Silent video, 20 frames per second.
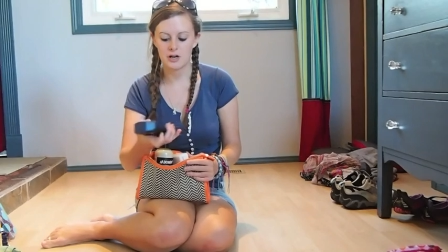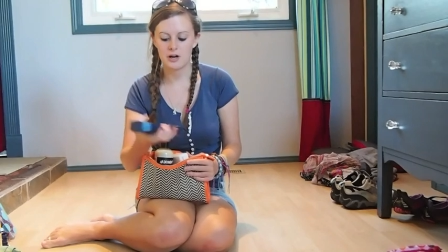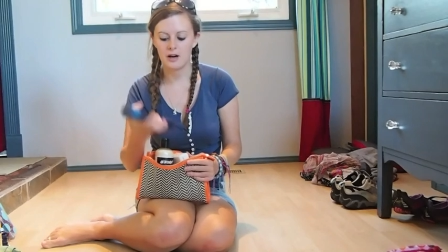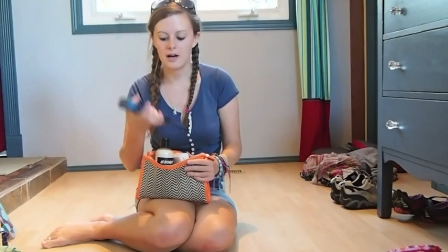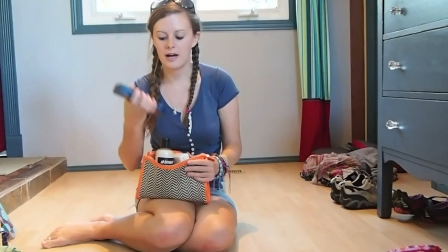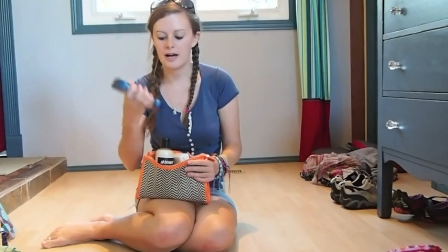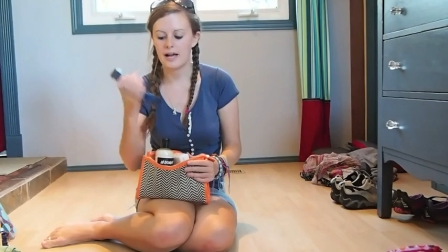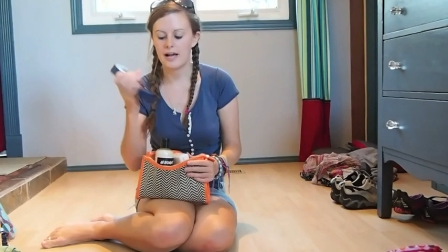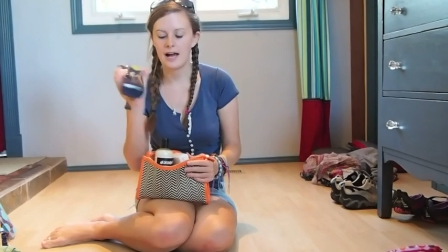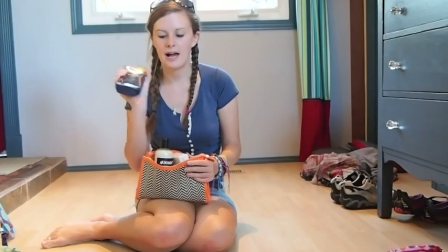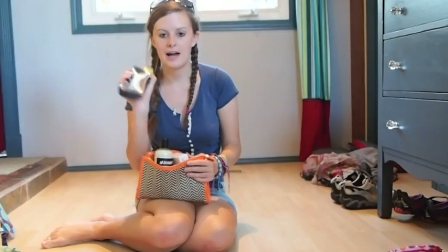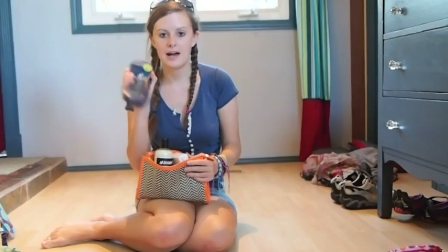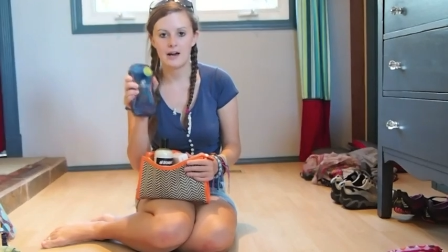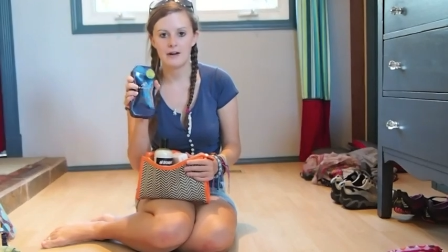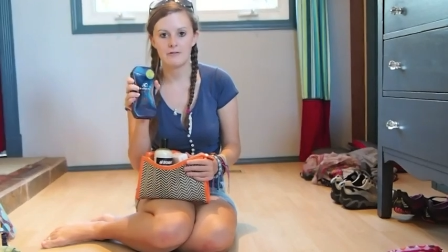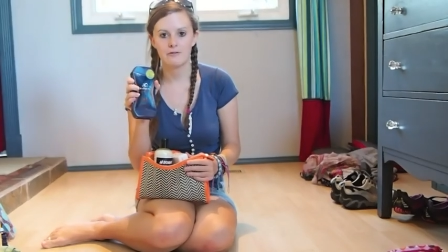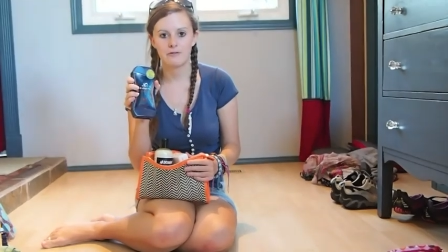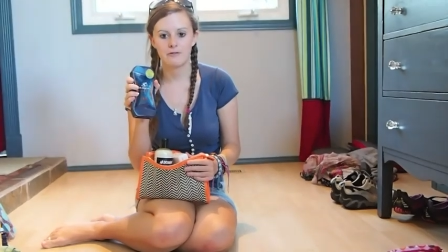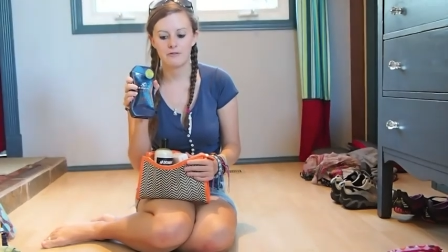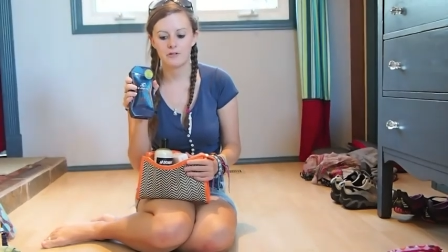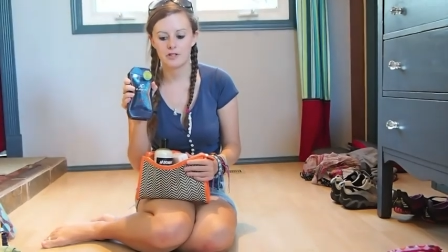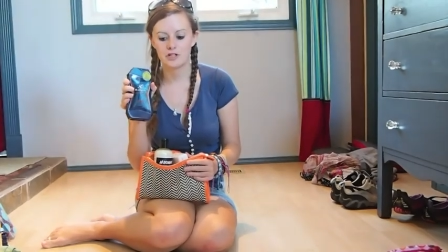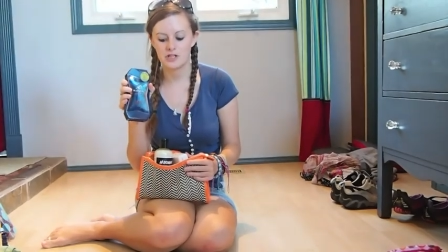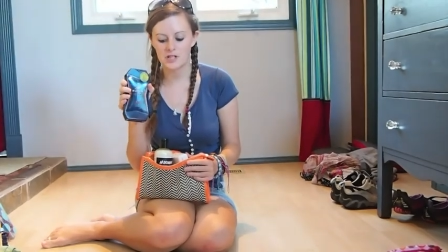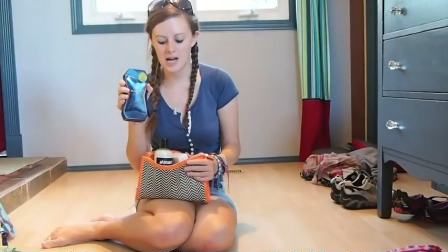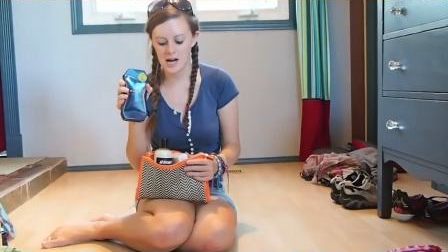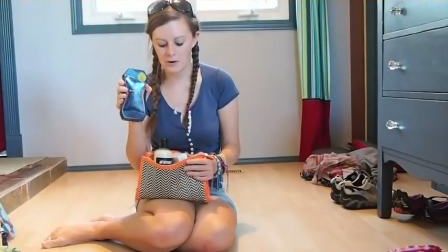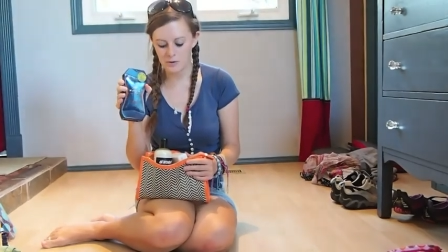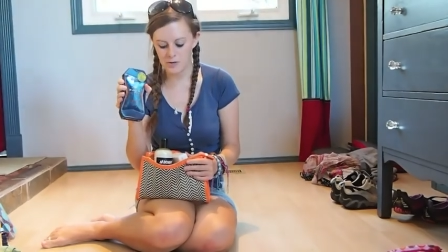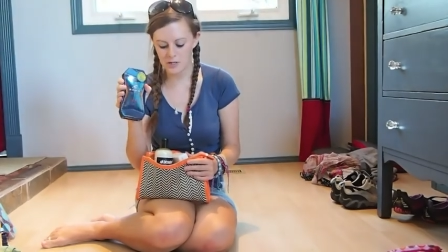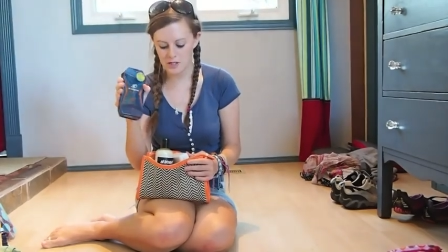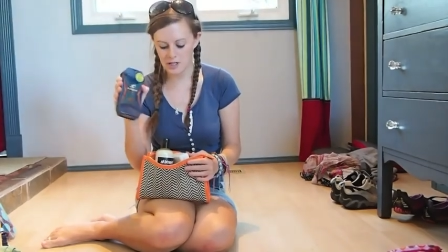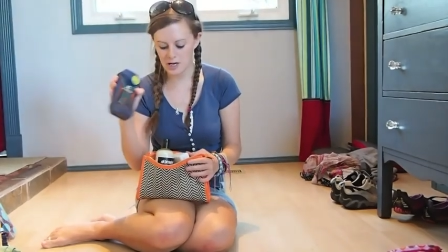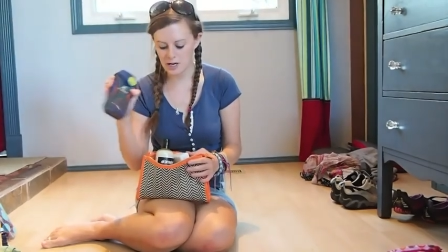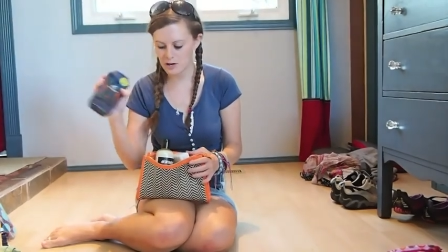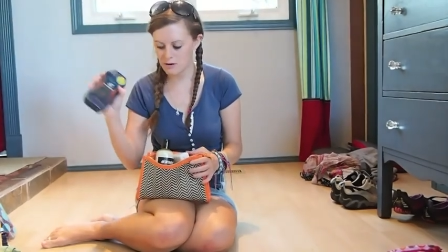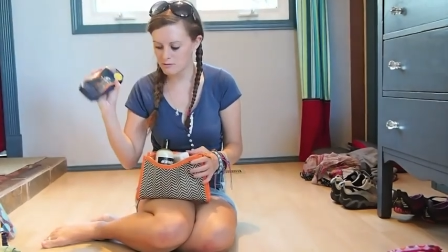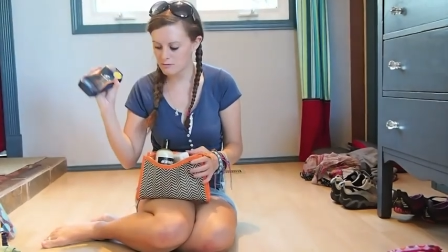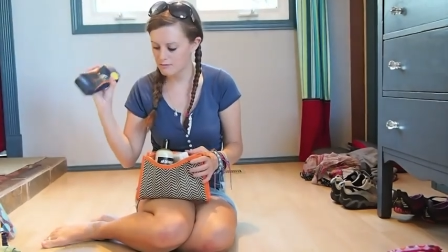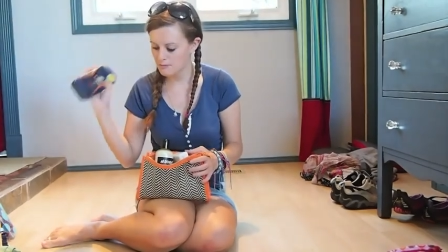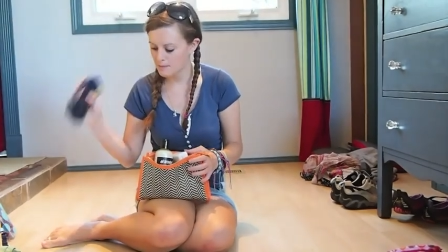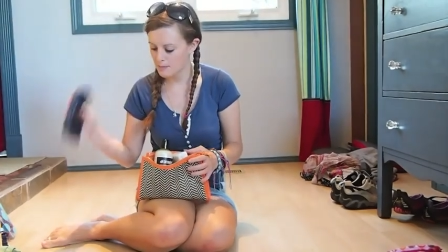I have shower gel.